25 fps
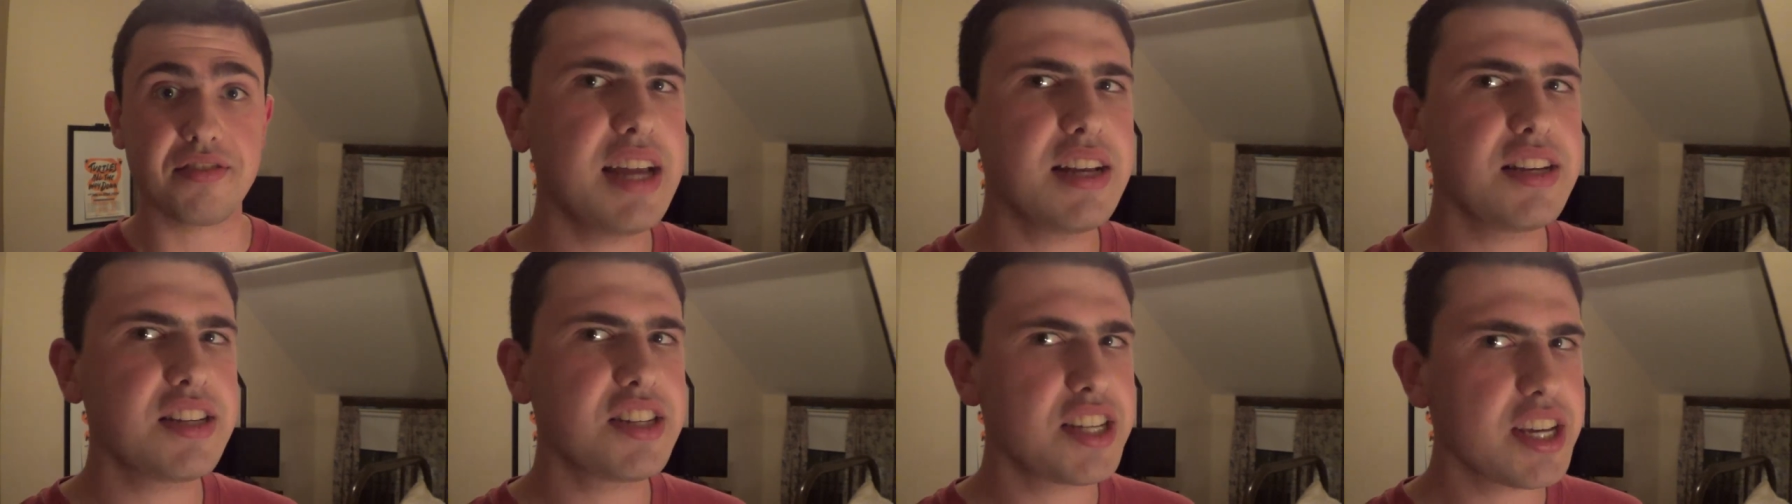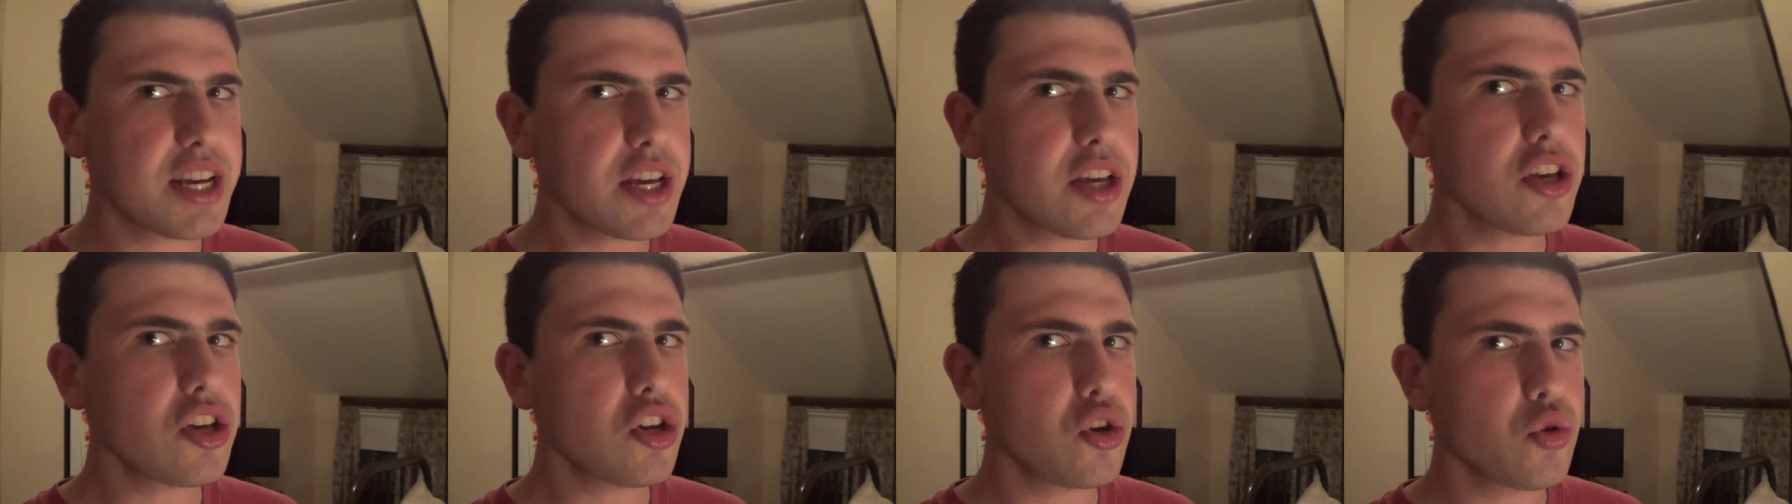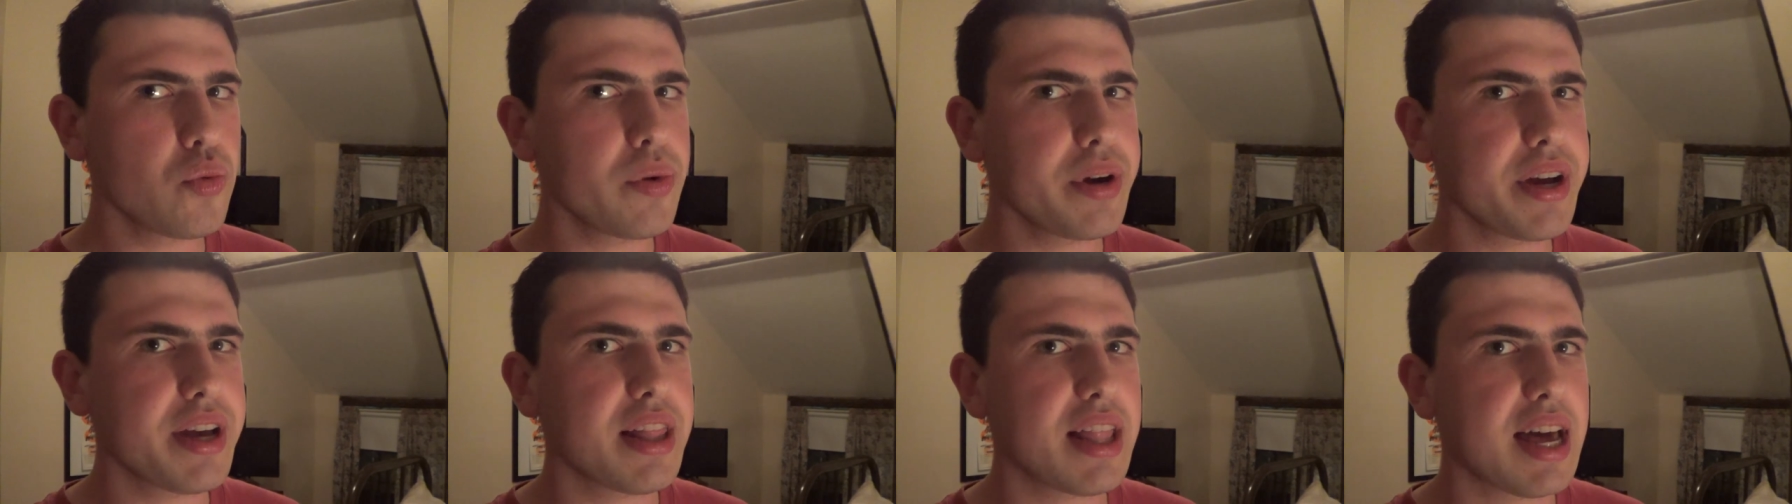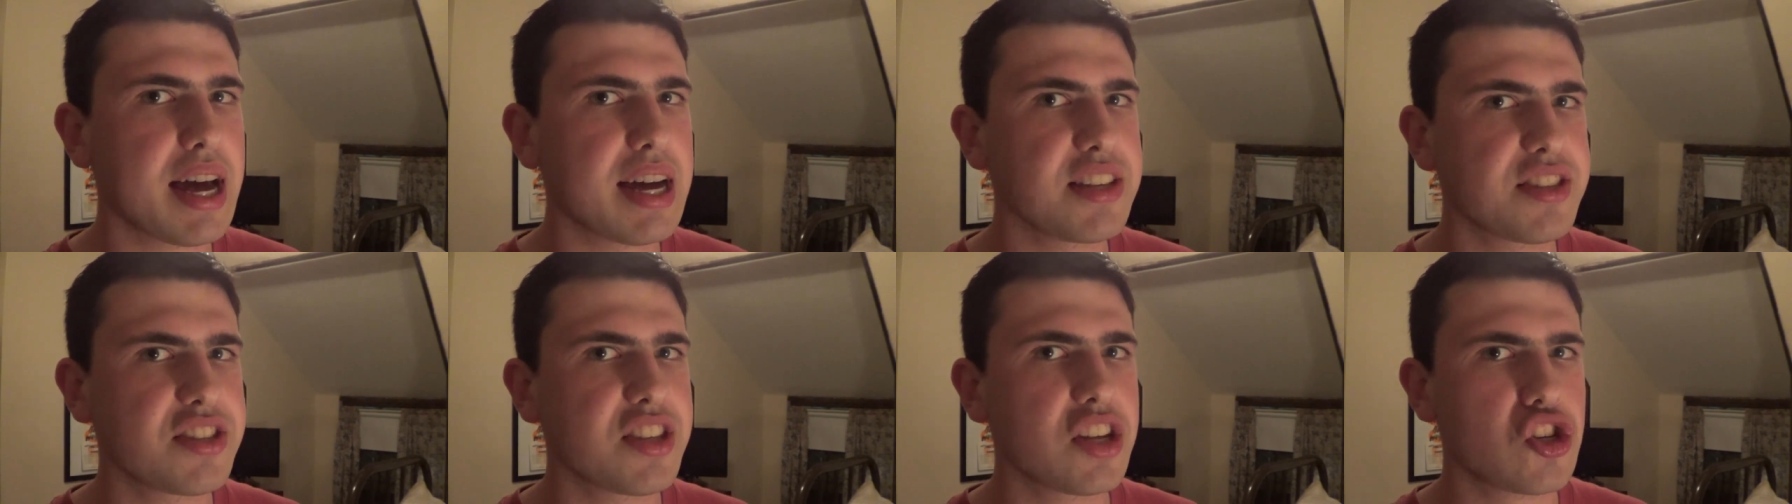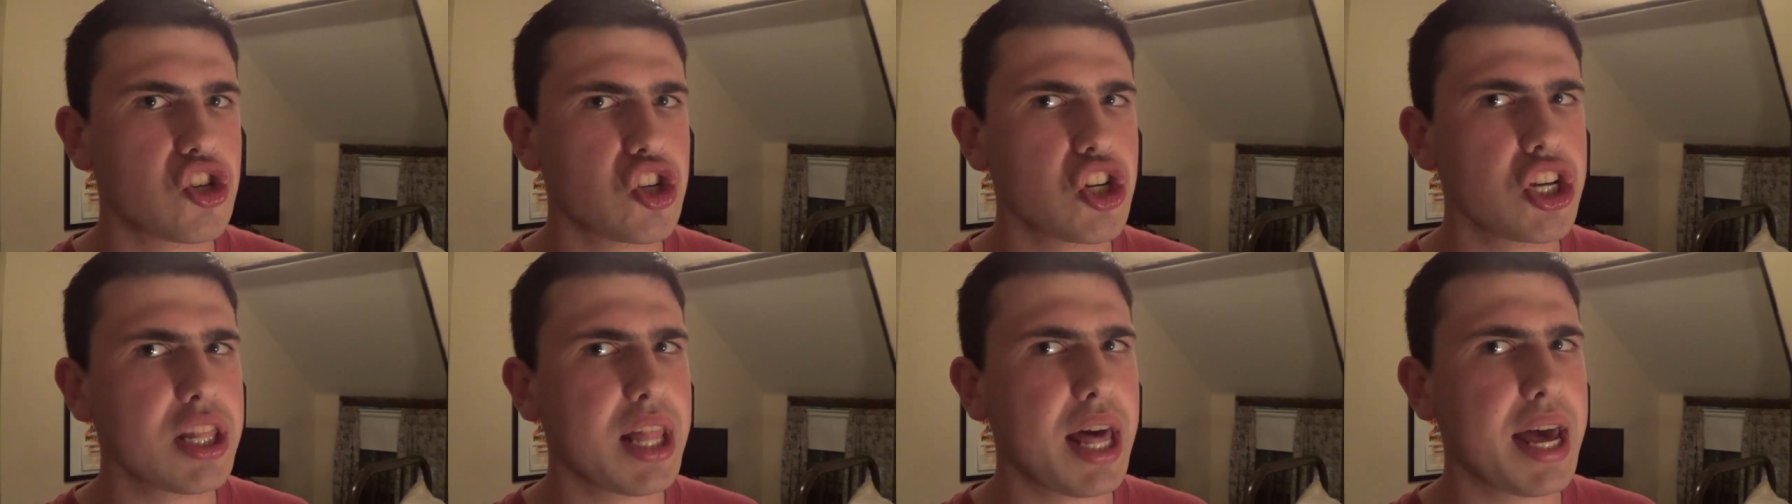until you realize that
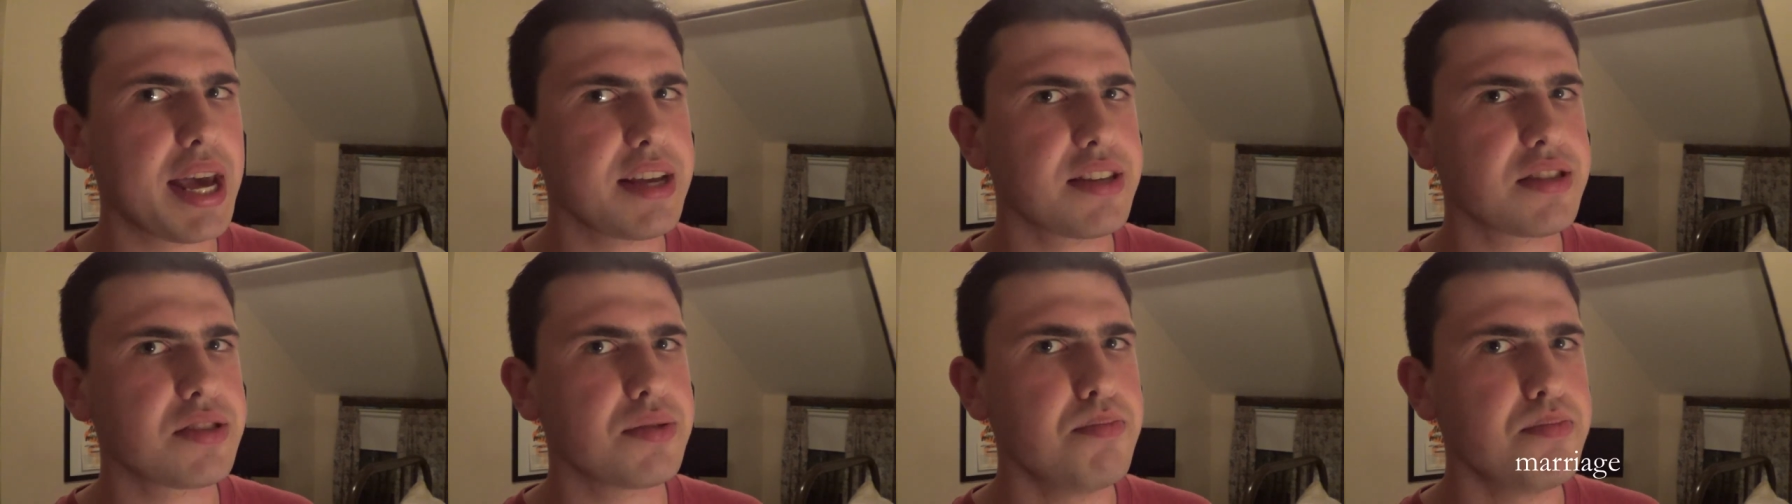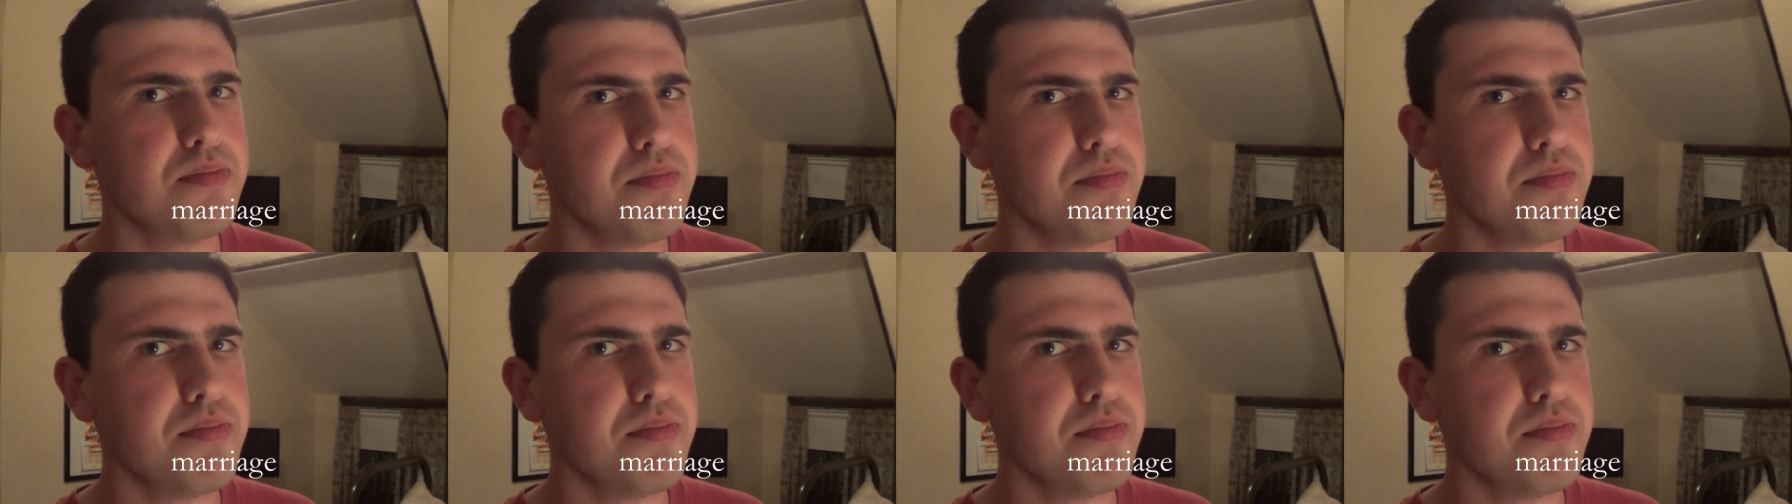she likes